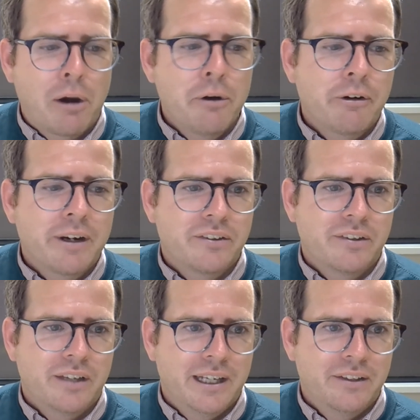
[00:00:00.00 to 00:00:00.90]

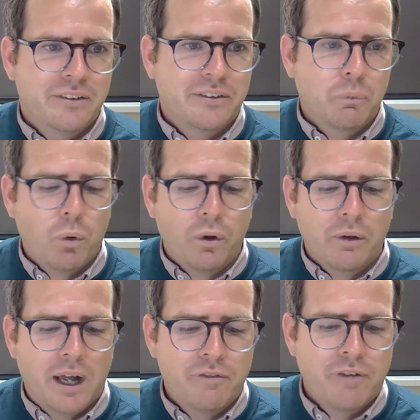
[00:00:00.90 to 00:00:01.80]
Progress is what
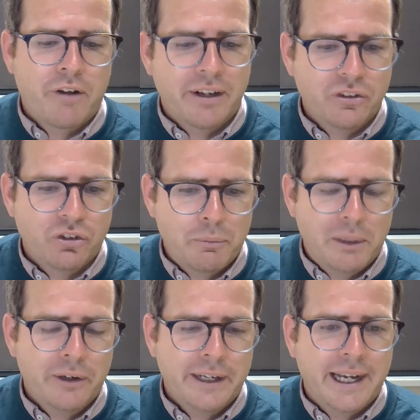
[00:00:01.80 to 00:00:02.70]
uh, fundraisers should
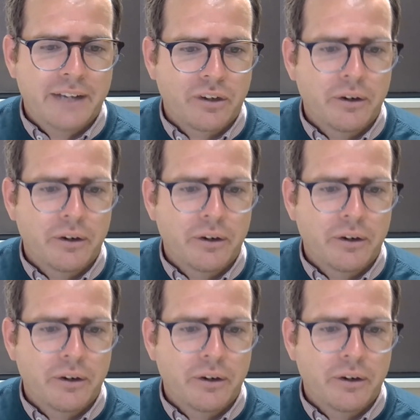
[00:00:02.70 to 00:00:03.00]
be looking at.